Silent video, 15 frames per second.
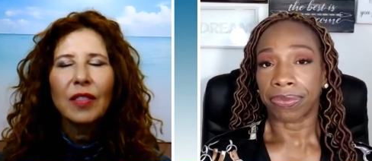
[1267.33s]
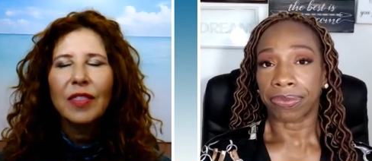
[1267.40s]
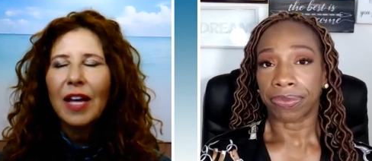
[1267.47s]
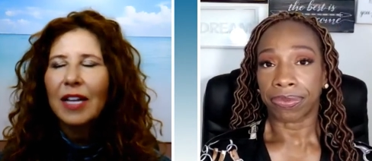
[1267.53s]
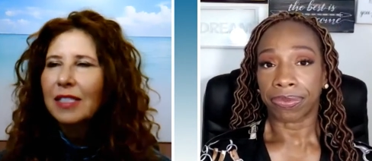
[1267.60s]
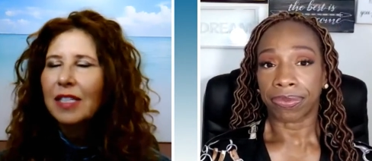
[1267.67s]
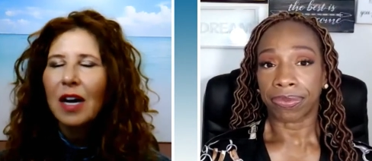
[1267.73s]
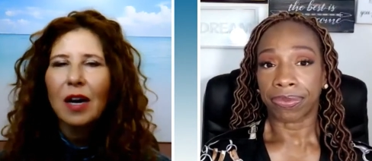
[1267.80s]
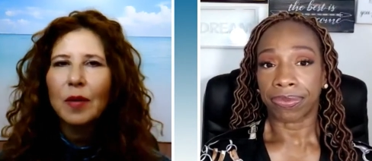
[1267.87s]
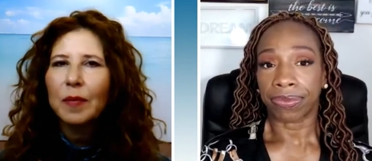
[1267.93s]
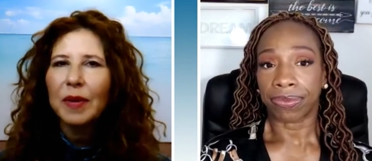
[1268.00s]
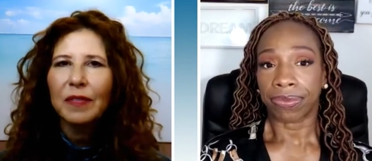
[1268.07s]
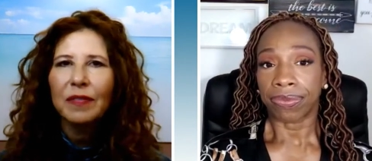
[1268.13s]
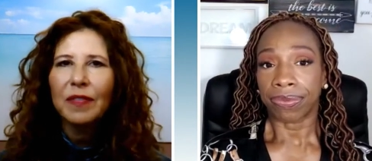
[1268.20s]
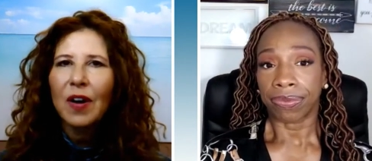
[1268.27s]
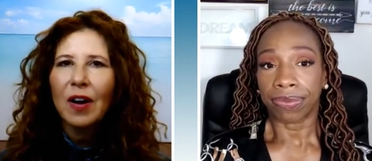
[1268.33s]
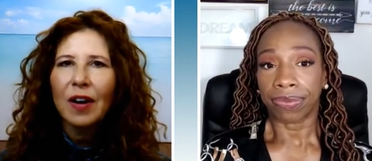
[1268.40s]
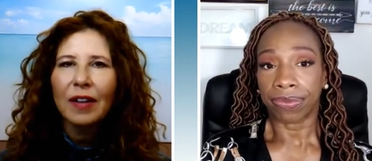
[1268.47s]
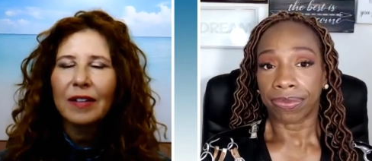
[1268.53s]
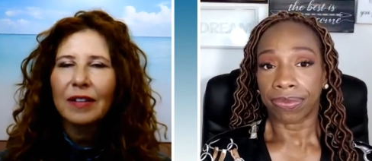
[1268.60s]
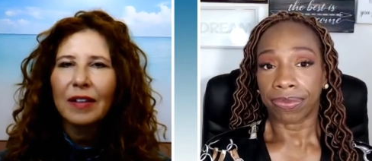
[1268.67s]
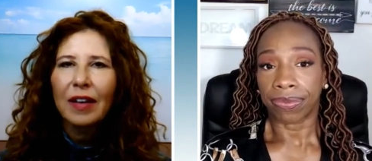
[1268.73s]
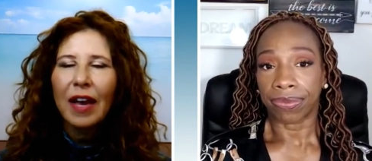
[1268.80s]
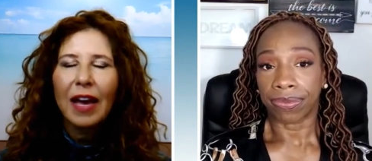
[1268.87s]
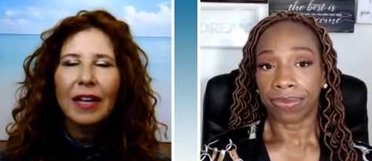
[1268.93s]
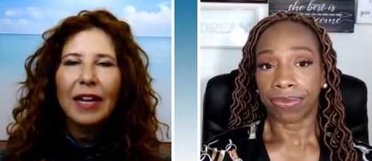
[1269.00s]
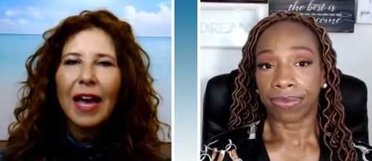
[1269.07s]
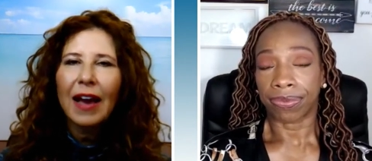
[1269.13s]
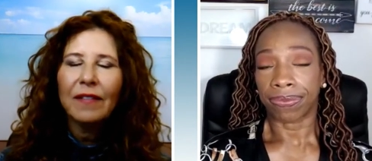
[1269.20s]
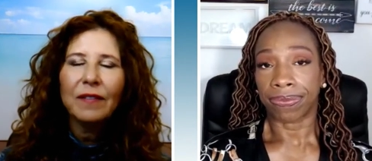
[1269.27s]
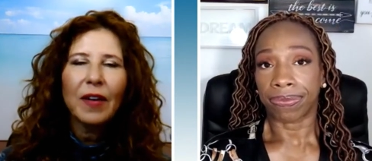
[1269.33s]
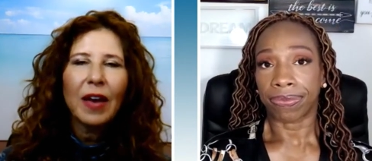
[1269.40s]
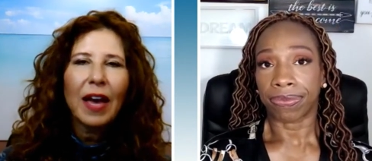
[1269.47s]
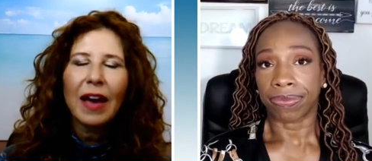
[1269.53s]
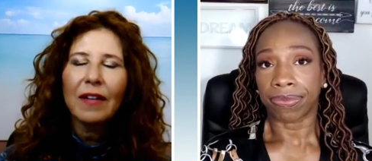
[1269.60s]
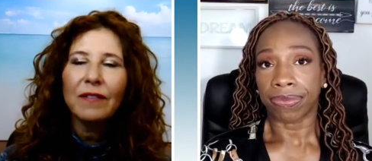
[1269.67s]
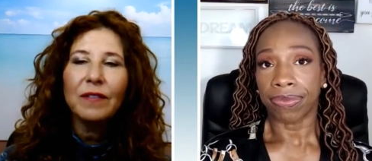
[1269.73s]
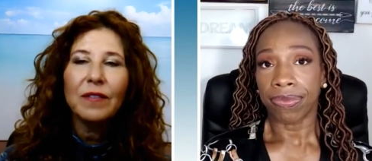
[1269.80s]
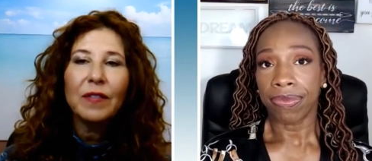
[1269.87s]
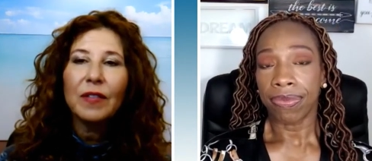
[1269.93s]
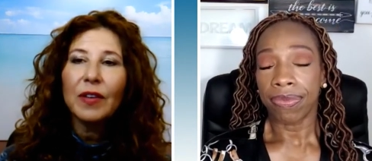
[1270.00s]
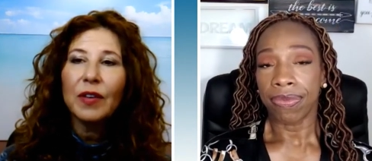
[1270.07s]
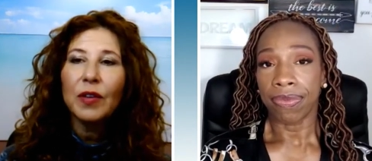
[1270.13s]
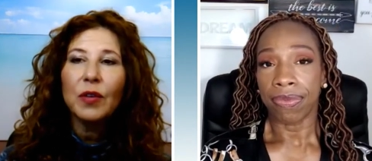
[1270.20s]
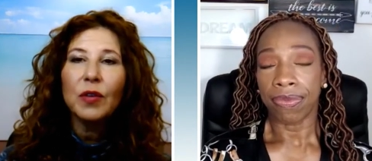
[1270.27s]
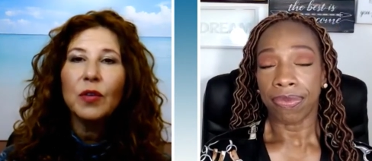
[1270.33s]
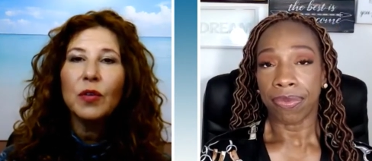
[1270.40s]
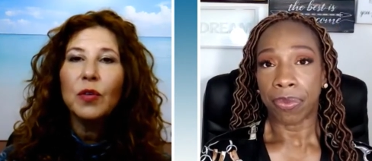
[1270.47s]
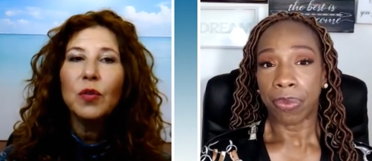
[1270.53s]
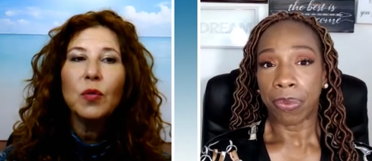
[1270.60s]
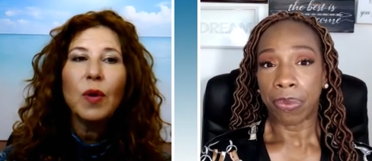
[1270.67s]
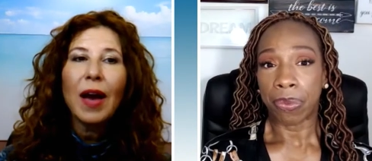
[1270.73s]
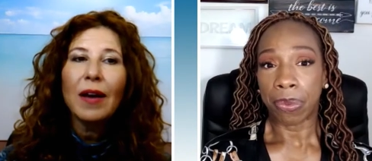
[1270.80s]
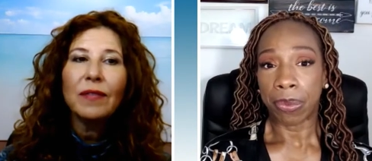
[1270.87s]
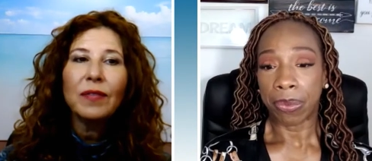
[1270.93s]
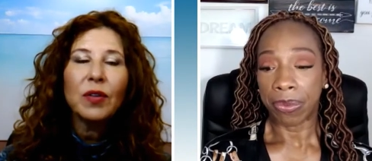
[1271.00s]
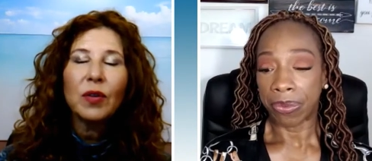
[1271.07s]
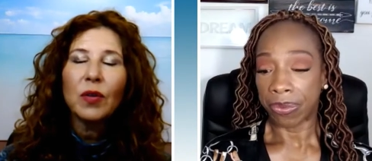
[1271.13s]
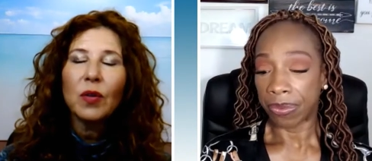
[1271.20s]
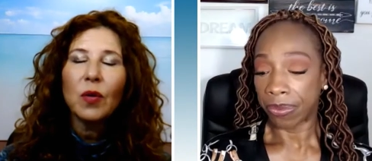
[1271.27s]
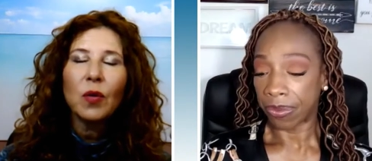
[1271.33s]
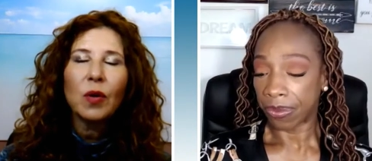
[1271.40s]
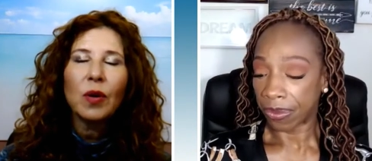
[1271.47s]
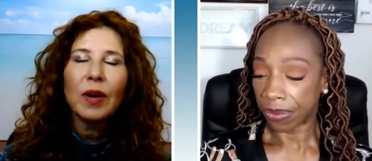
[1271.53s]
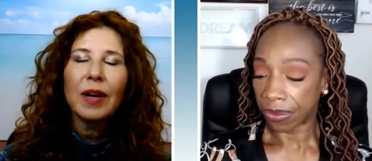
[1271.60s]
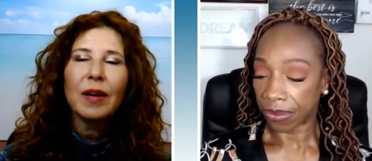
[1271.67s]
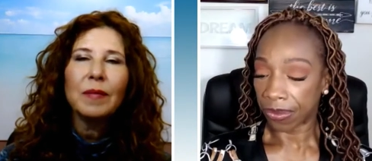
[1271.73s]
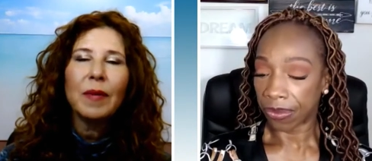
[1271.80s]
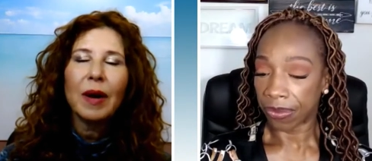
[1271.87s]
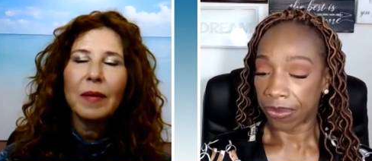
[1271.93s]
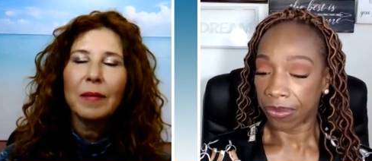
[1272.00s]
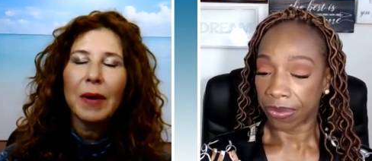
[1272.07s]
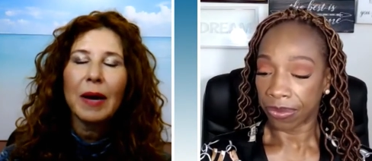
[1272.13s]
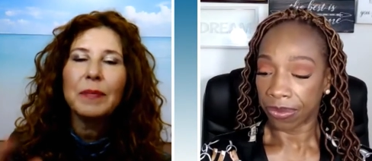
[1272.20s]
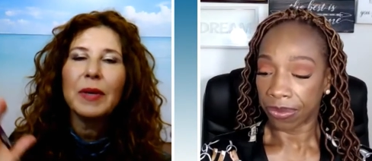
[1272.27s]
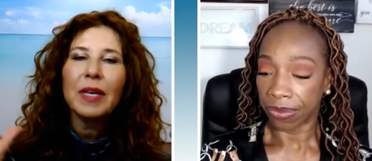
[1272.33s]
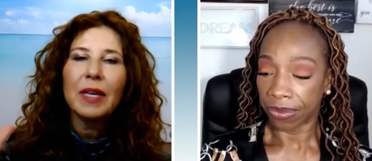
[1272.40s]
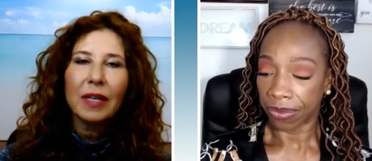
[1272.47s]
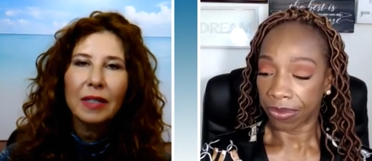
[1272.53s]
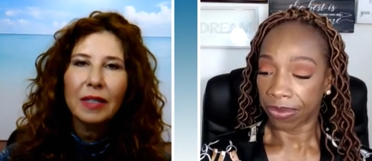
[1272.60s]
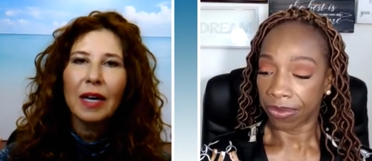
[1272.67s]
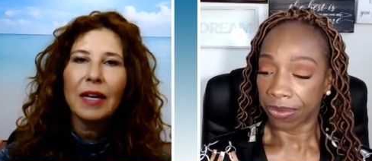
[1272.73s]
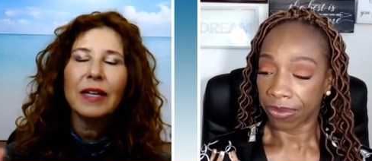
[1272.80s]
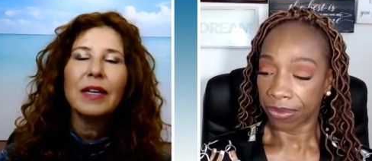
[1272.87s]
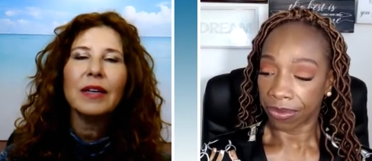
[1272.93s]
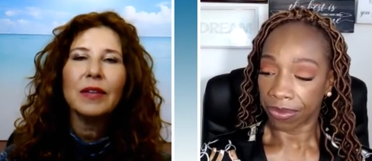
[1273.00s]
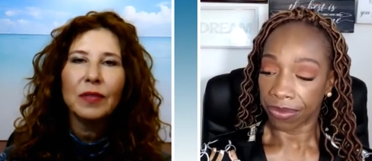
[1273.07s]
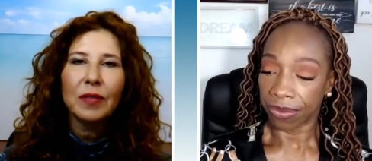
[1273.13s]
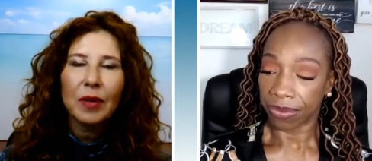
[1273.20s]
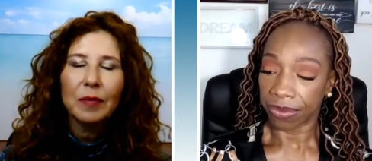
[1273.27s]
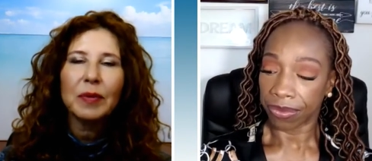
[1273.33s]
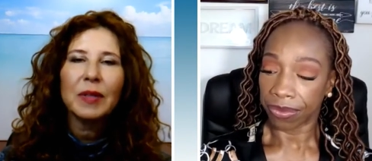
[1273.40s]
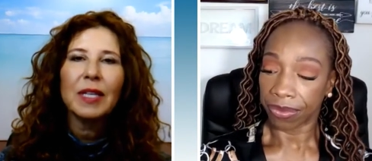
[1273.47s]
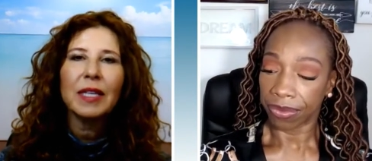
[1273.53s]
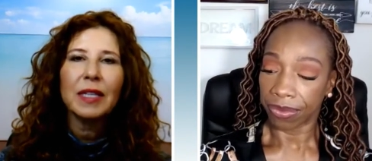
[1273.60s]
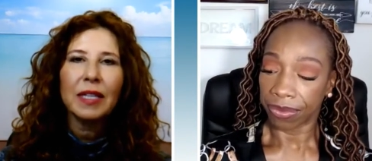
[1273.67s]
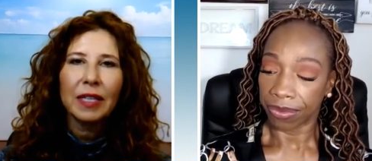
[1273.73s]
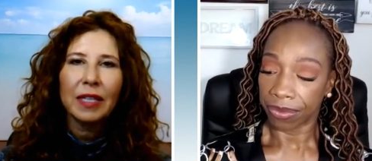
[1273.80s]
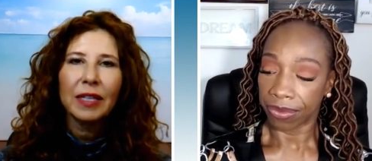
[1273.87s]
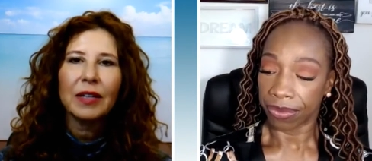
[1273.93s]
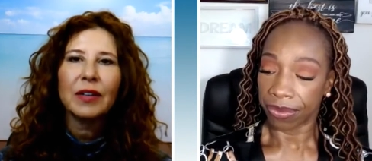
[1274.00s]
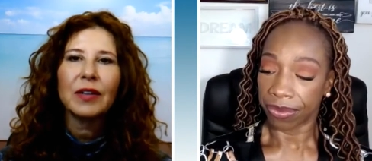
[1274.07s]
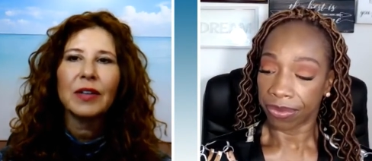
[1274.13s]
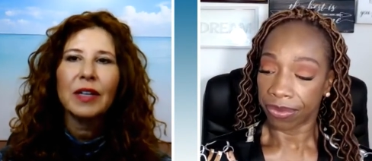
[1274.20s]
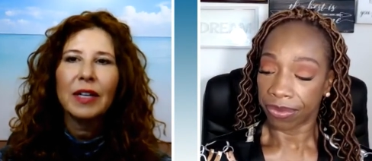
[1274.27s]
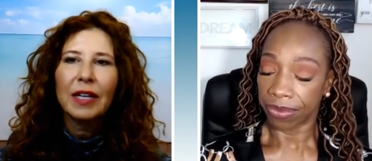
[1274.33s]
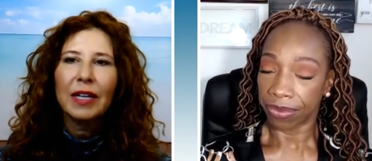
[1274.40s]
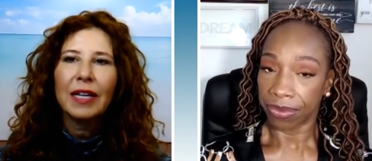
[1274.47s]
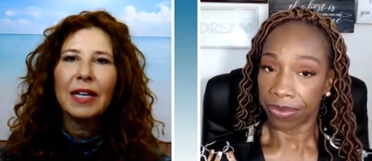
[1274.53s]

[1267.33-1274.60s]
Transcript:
Speaker 1: that's got to be fought. And have have you ever or am, am I being naive completely here